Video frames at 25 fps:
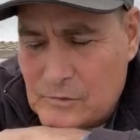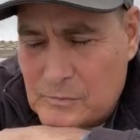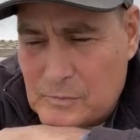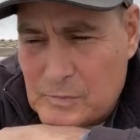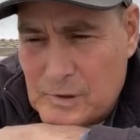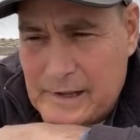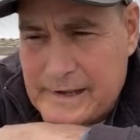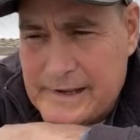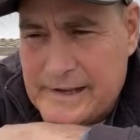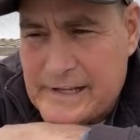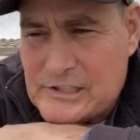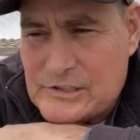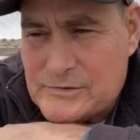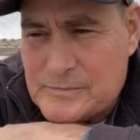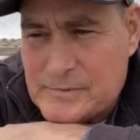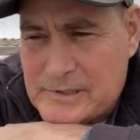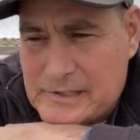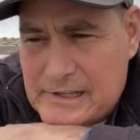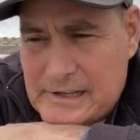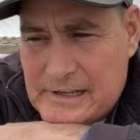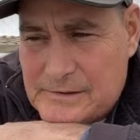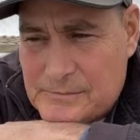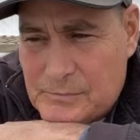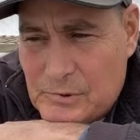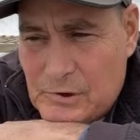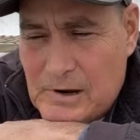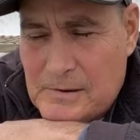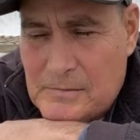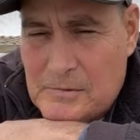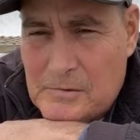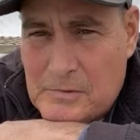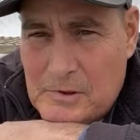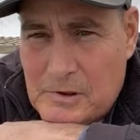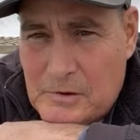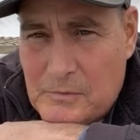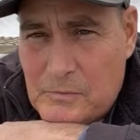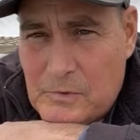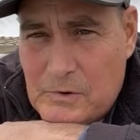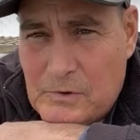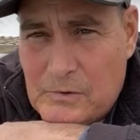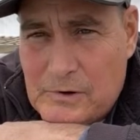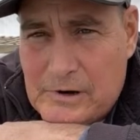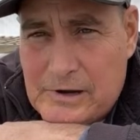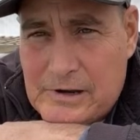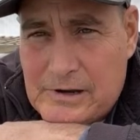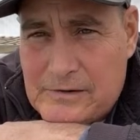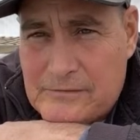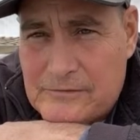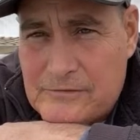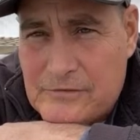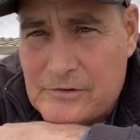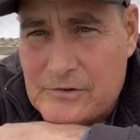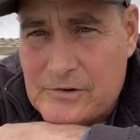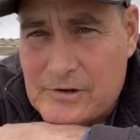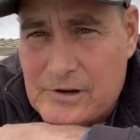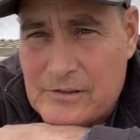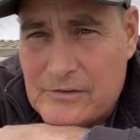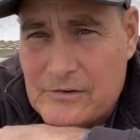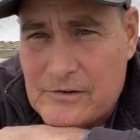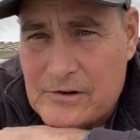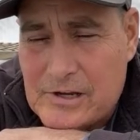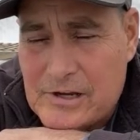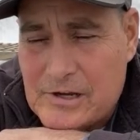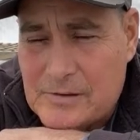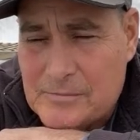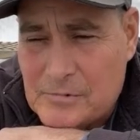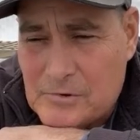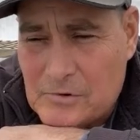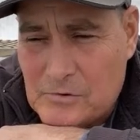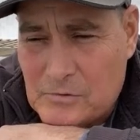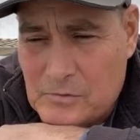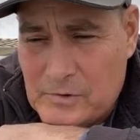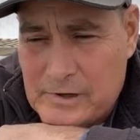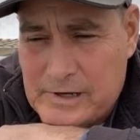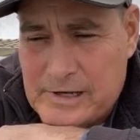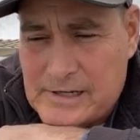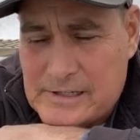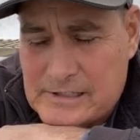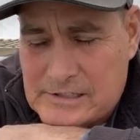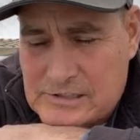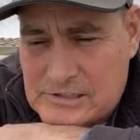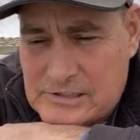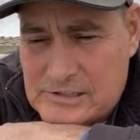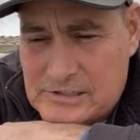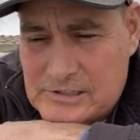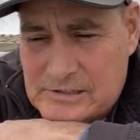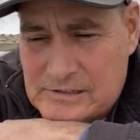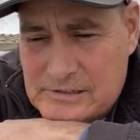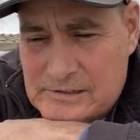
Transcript: plants, but that probably won't come for another couple of weeks.